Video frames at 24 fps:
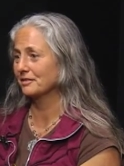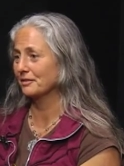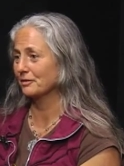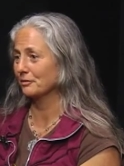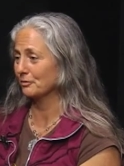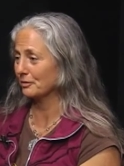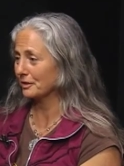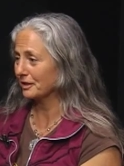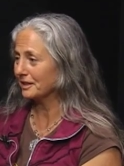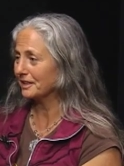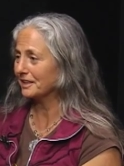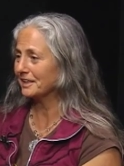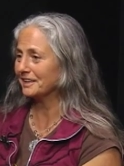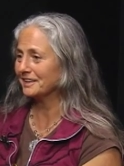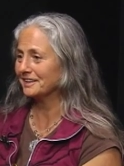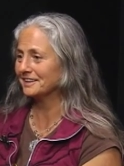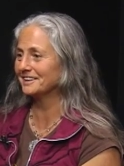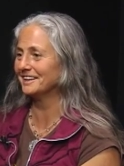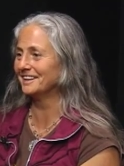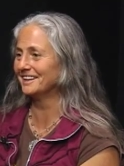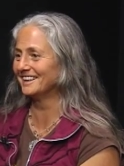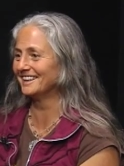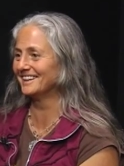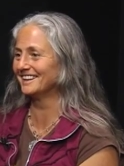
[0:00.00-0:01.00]
really?
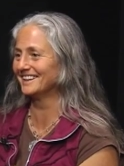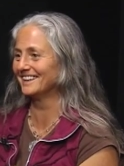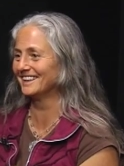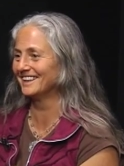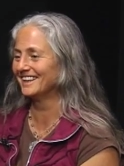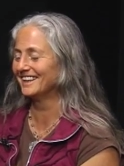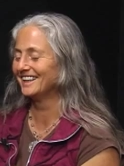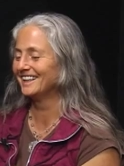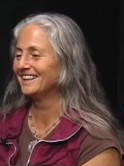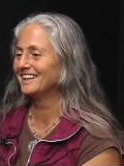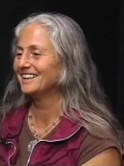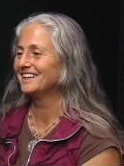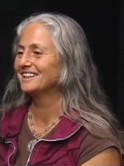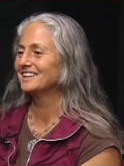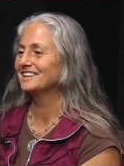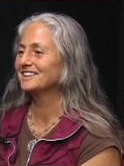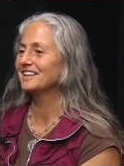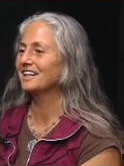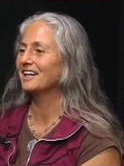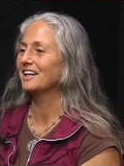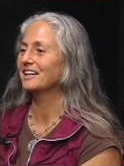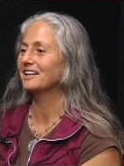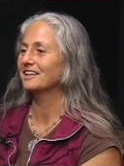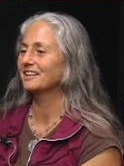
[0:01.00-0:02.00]
Yes.
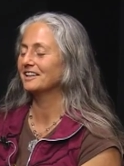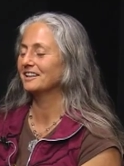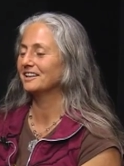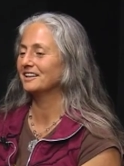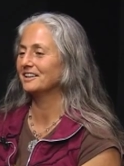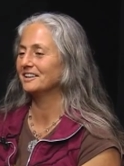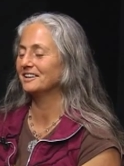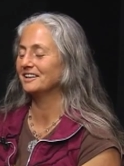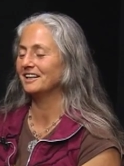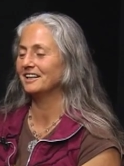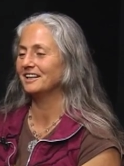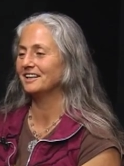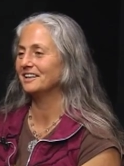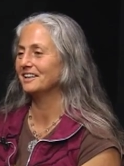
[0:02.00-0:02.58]
Like, I